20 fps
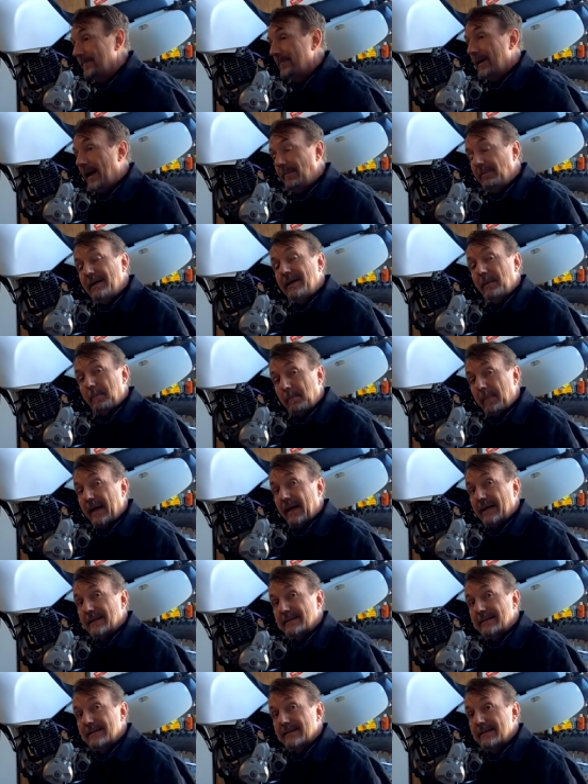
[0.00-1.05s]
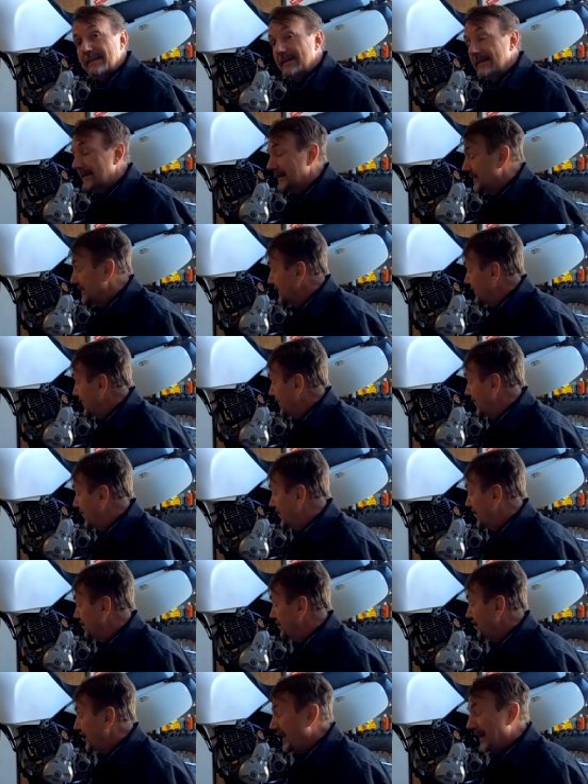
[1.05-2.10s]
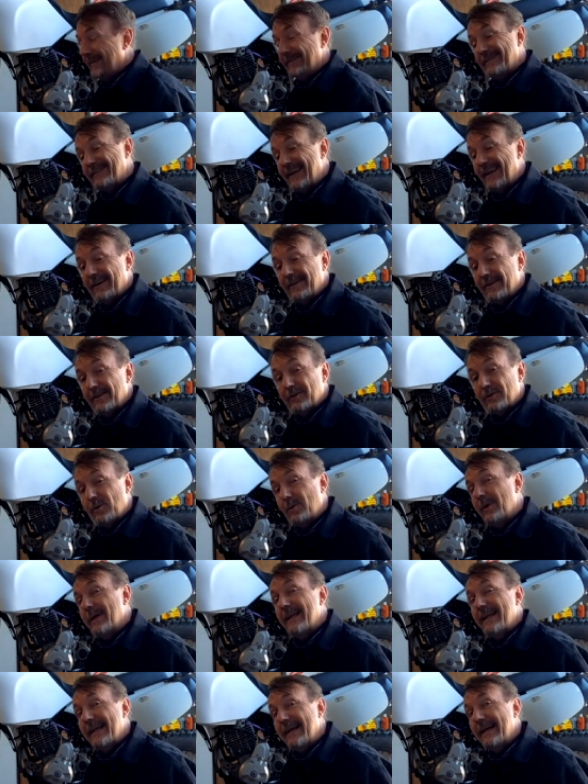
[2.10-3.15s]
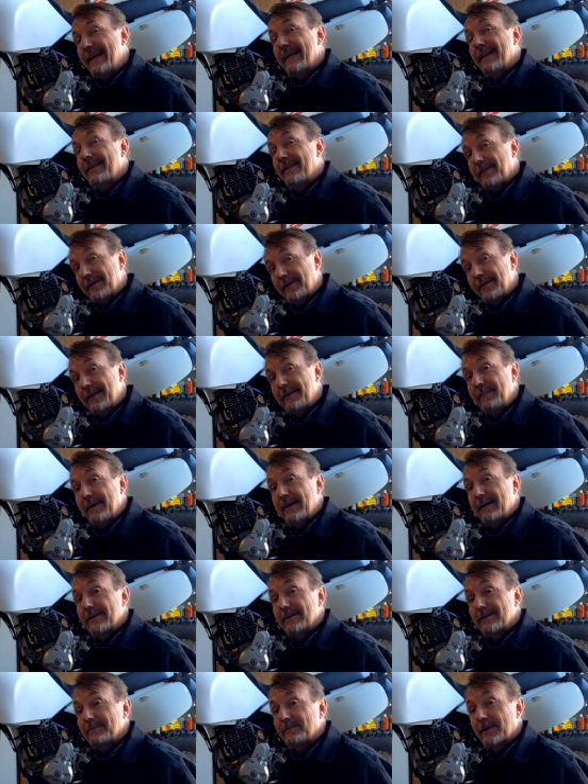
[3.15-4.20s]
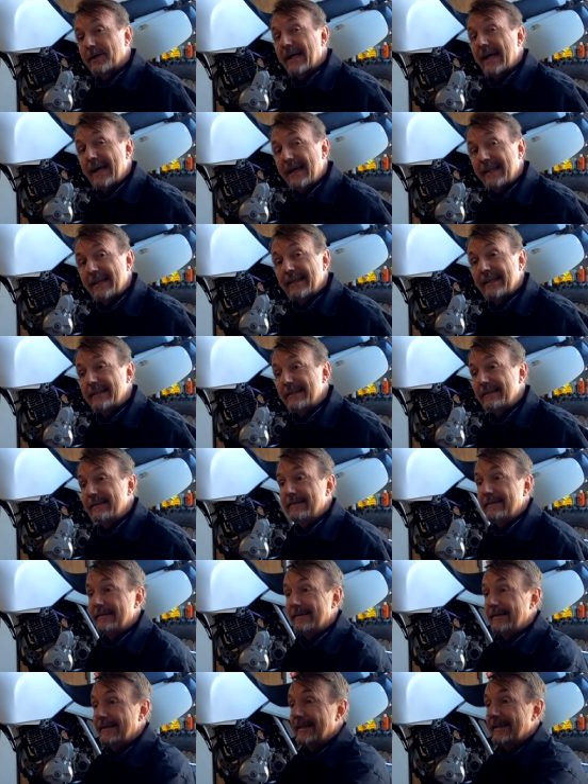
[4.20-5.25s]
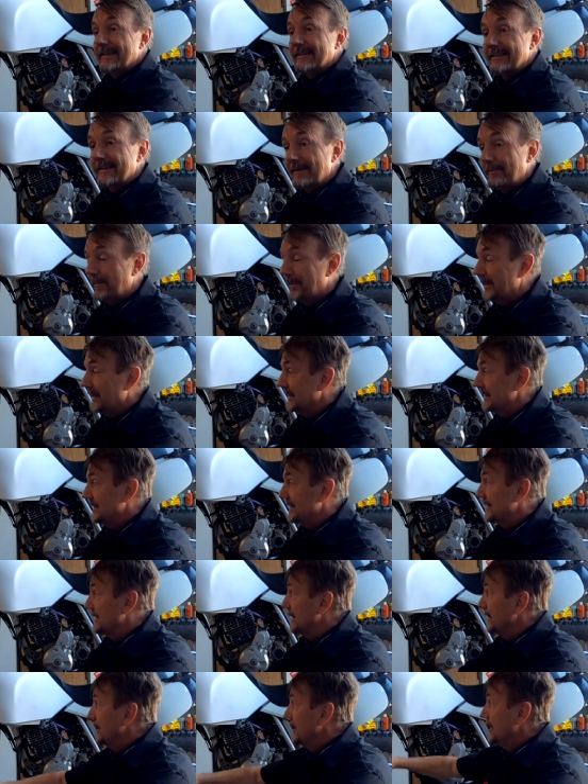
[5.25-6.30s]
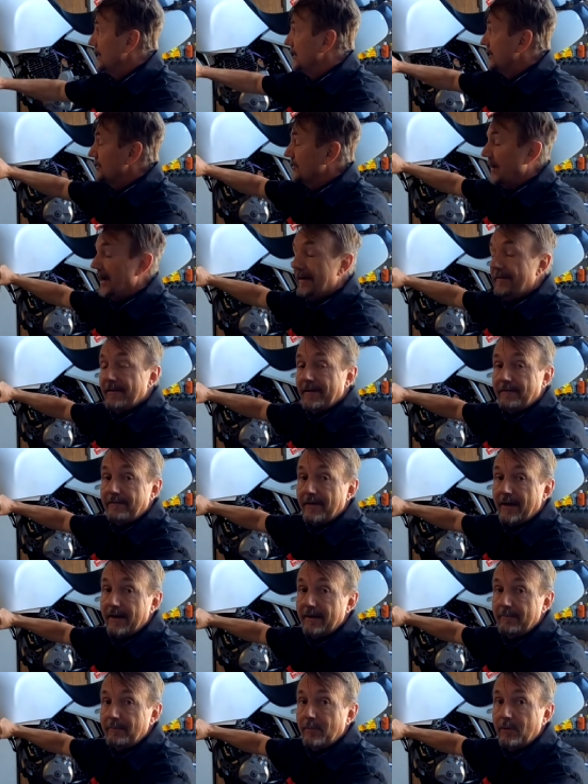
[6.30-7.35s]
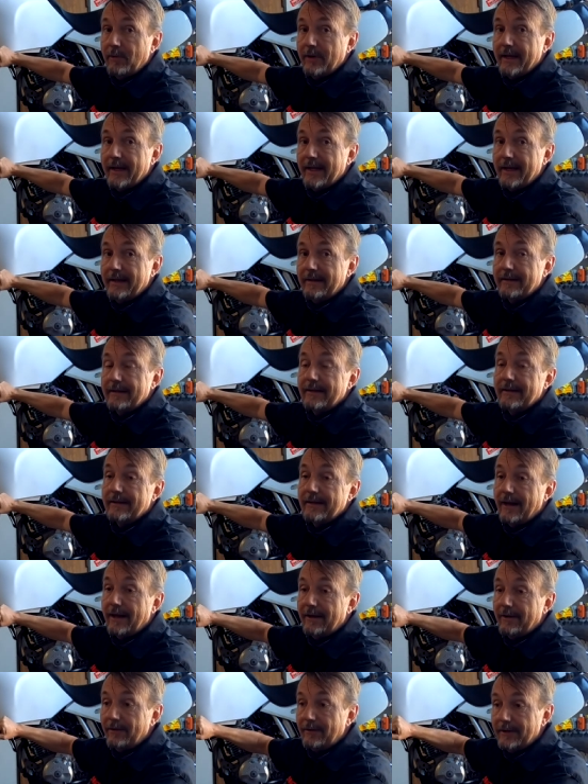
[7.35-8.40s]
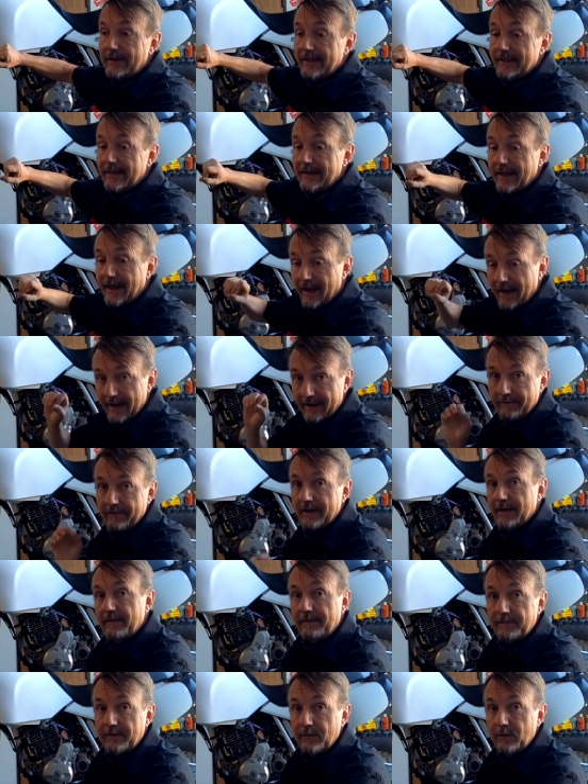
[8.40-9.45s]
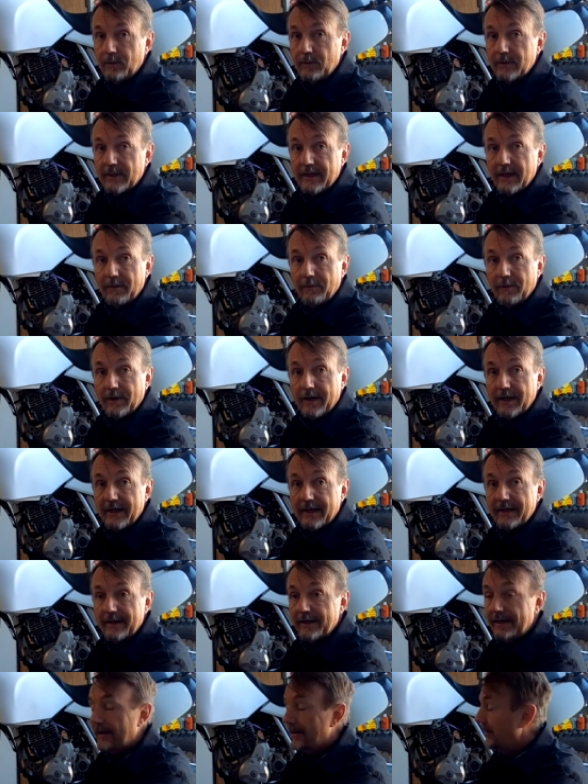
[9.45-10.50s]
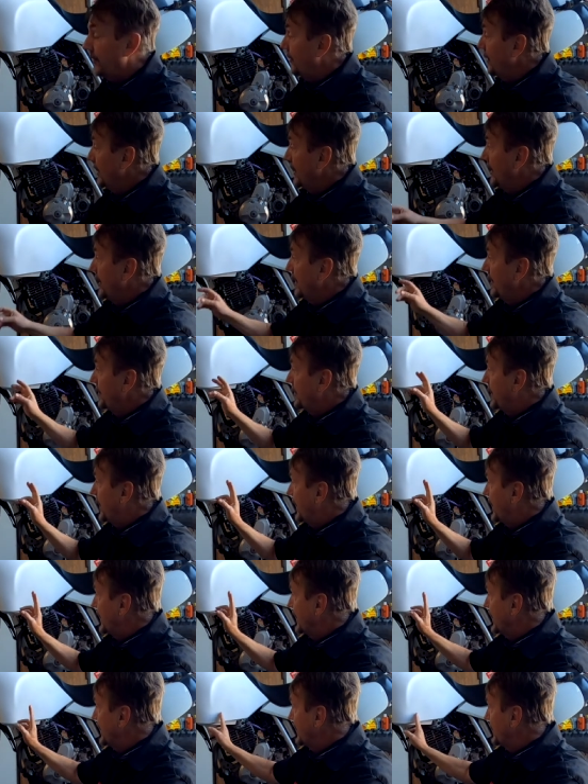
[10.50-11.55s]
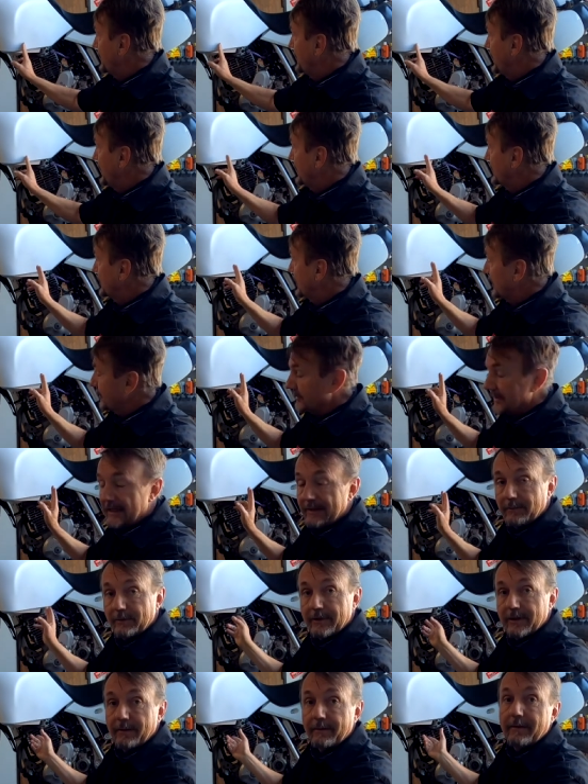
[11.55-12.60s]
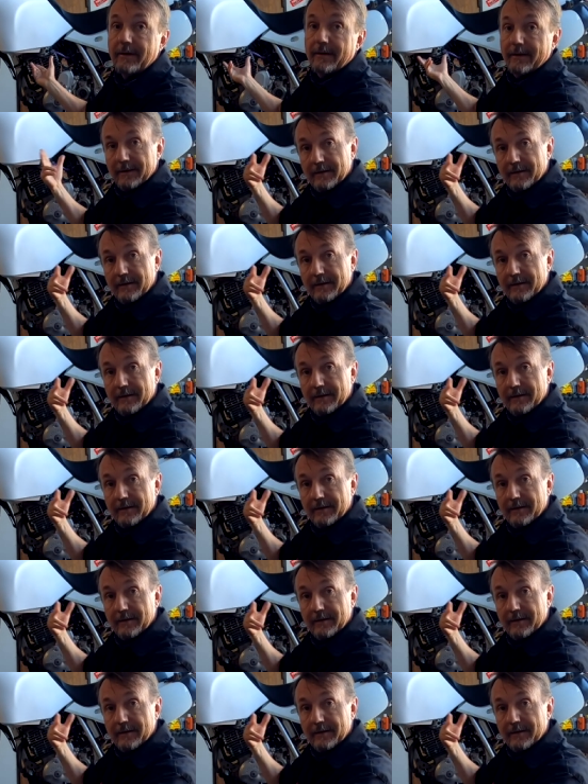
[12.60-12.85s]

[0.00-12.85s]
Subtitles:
probably at best. I was down to 29 and 30 miles per gallon in some places. So having a 5.8, not only did I have enough fuel to get where I needed to go, but in a pinch I was able to